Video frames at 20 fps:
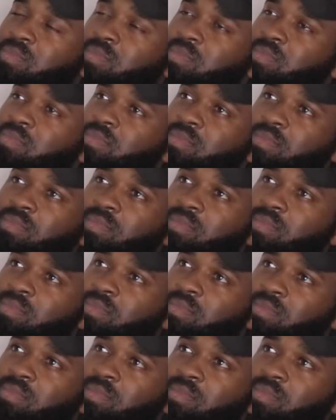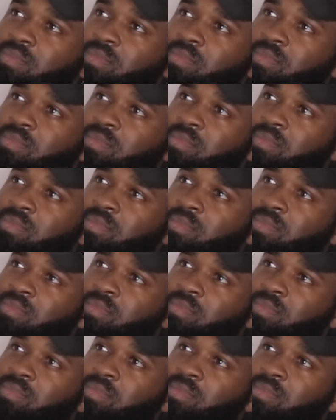
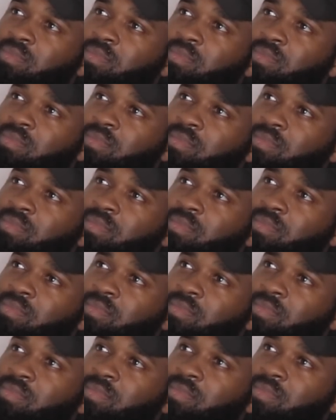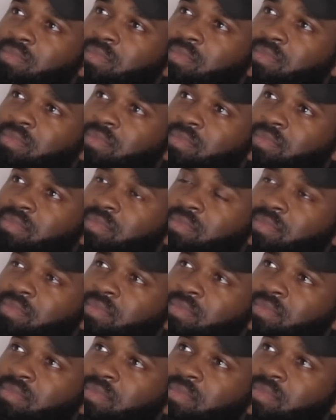
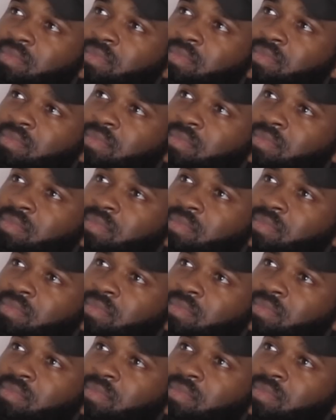The person shown says nothing.